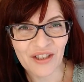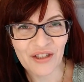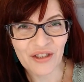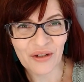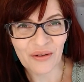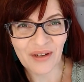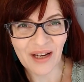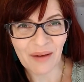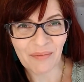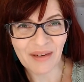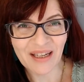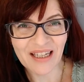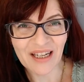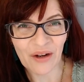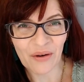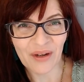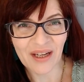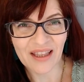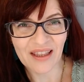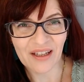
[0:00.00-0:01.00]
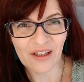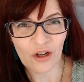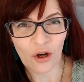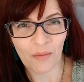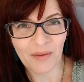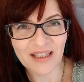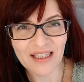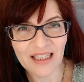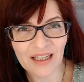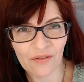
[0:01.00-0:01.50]
Do let me know in the
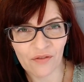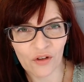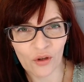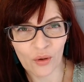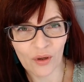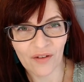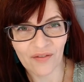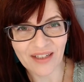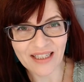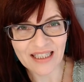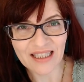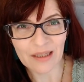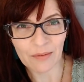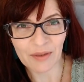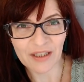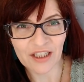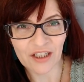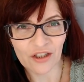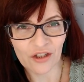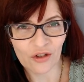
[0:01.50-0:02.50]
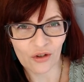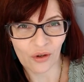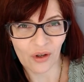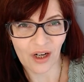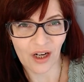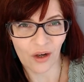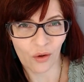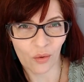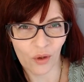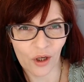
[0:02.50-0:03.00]
comments if you have exhibited your
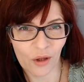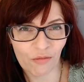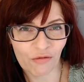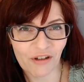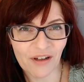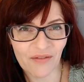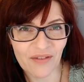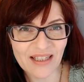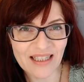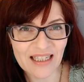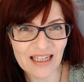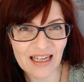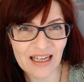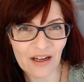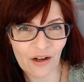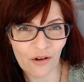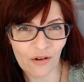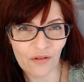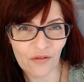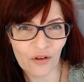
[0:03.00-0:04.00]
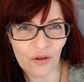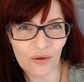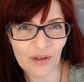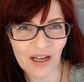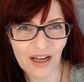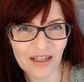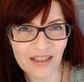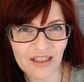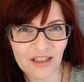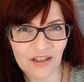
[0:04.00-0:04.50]
artwork previously, or if you'd
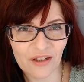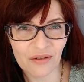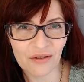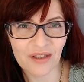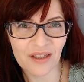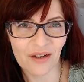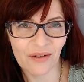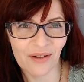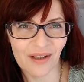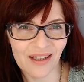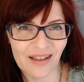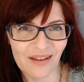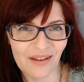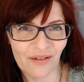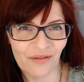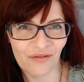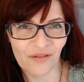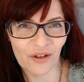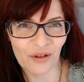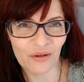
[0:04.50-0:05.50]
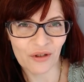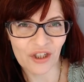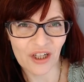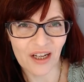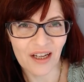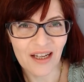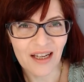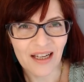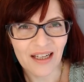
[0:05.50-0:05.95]
like to do so in the future.